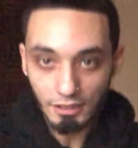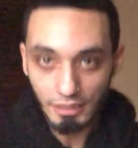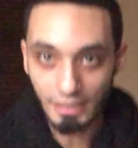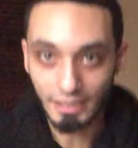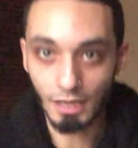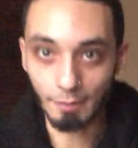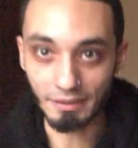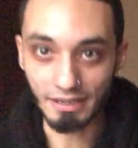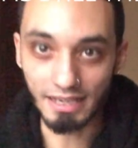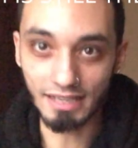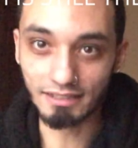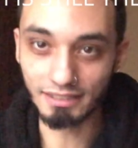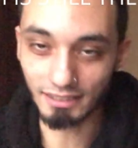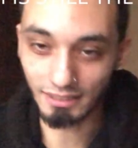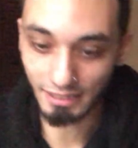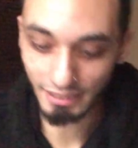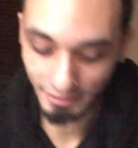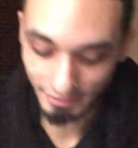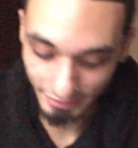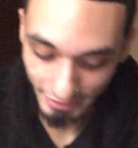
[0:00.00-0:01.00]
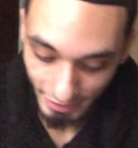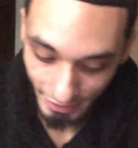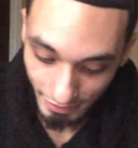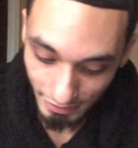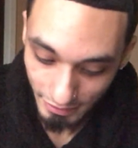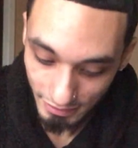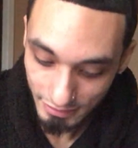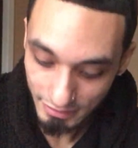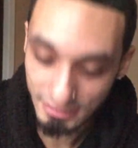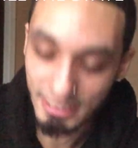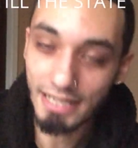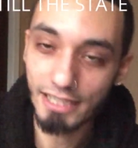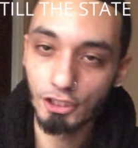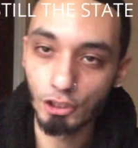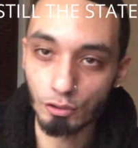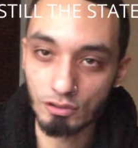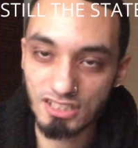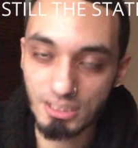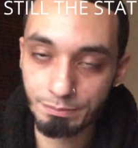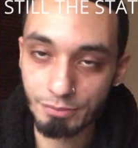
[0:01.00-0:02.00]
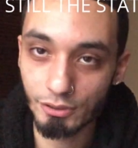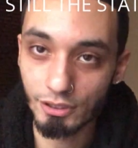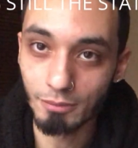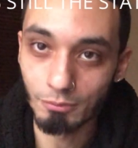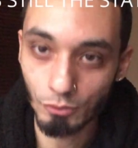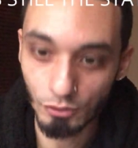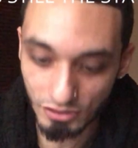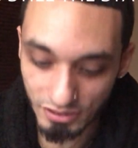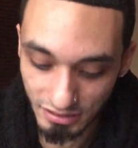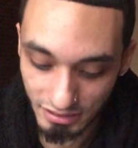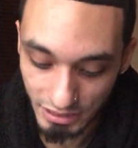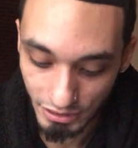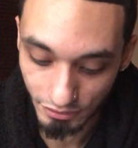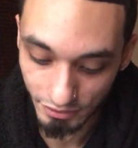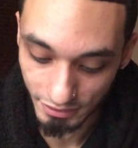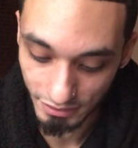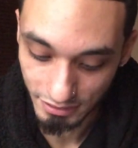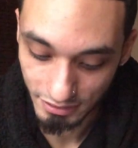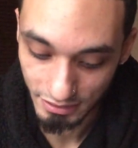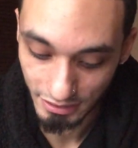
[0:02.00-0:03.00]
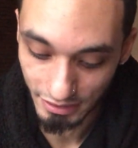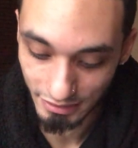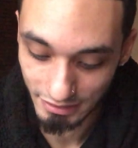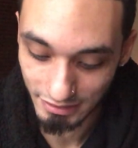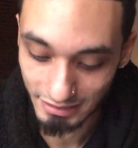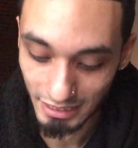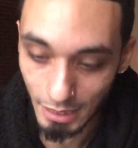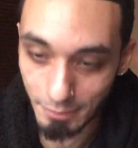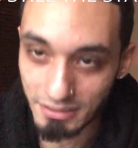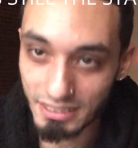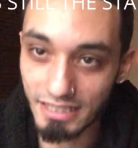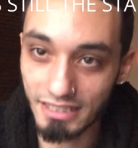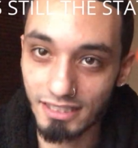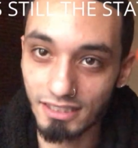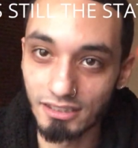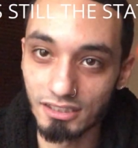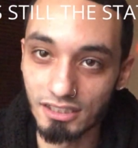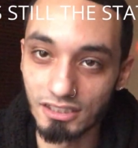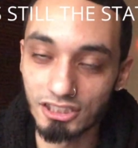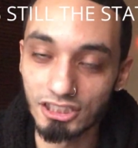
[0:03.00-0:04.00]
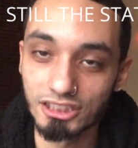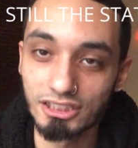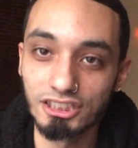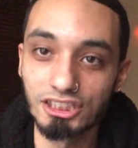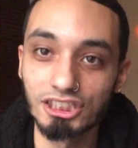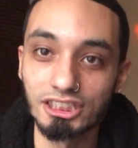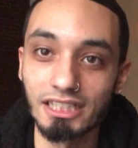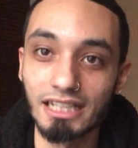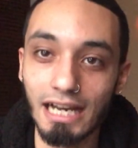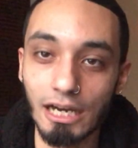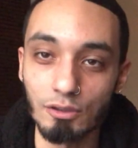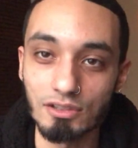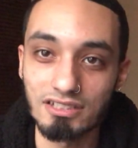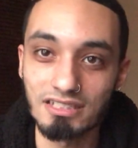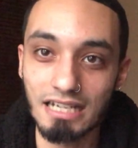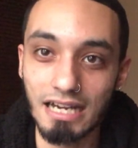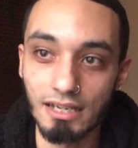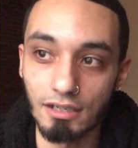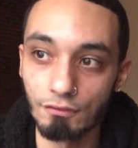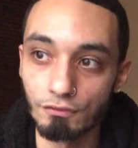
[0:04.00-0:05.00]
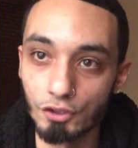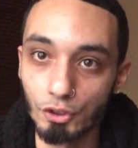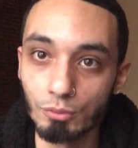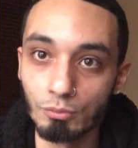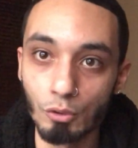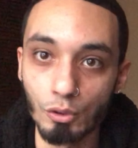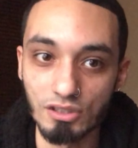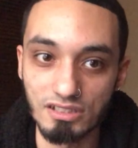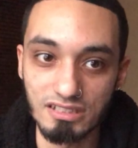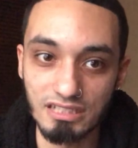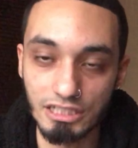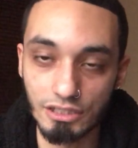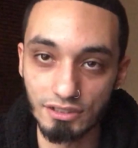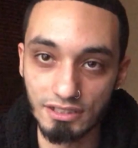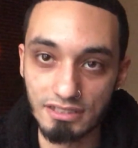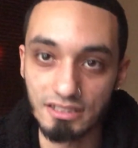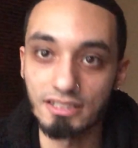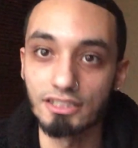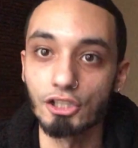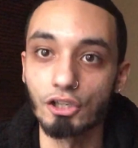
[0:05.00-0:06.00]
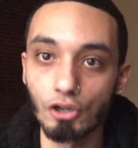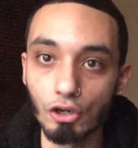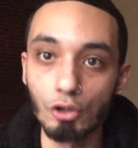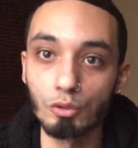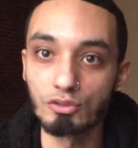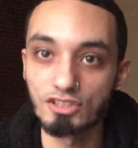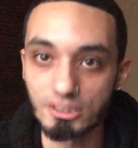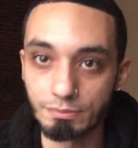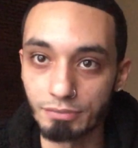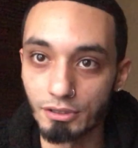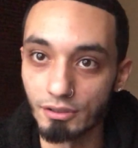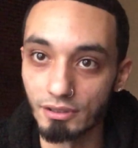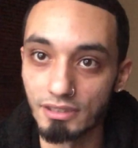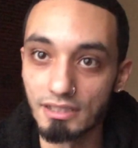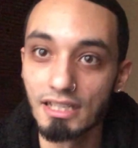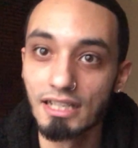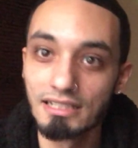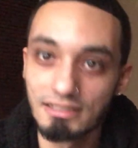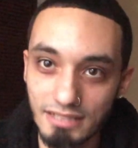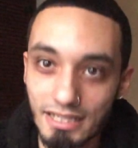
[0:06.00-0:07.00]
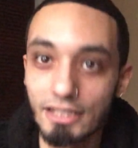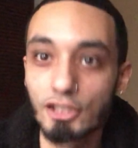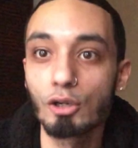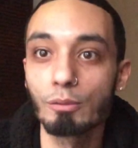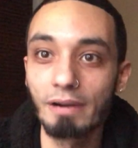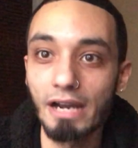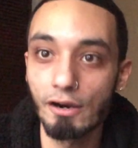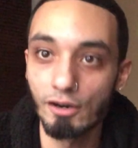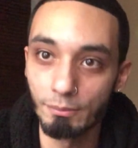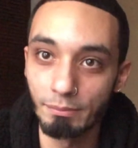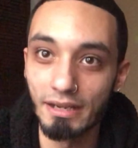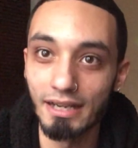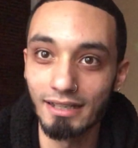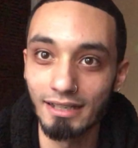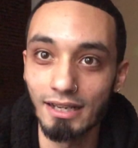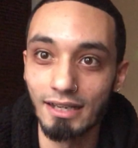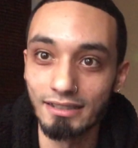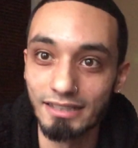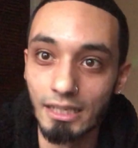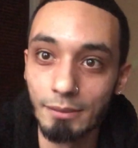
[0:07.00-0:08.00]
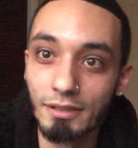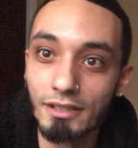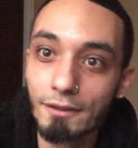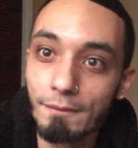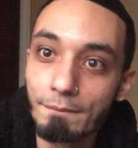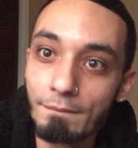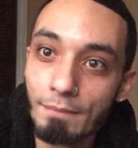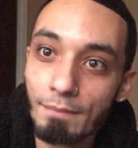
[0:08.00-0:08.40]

And I'm gonna end it like that. Take your spirit more serious and stop taking the shit outside of you more serious in your own spirit. Take your power back, goddammit.